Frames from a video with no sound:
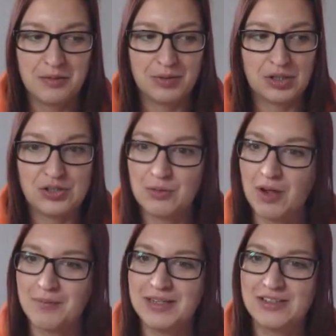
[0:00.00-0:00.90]
because you
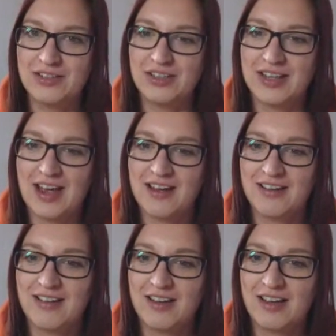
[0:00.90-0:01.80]
are meant to do that
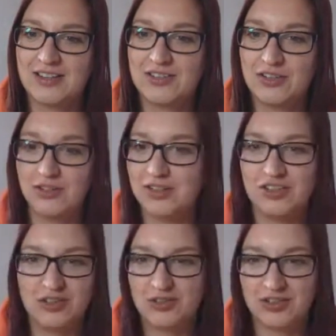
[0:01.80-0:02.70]
as soon
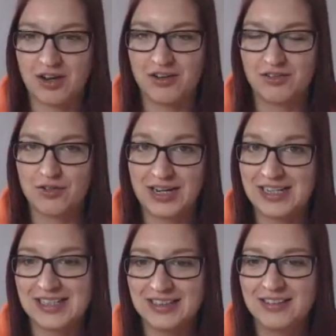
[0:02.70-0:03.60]
as you start
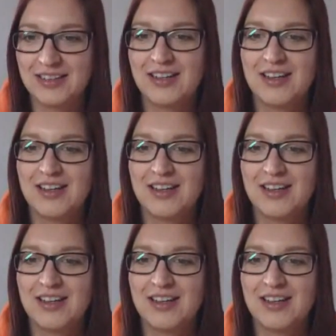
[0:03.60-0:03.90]
trading.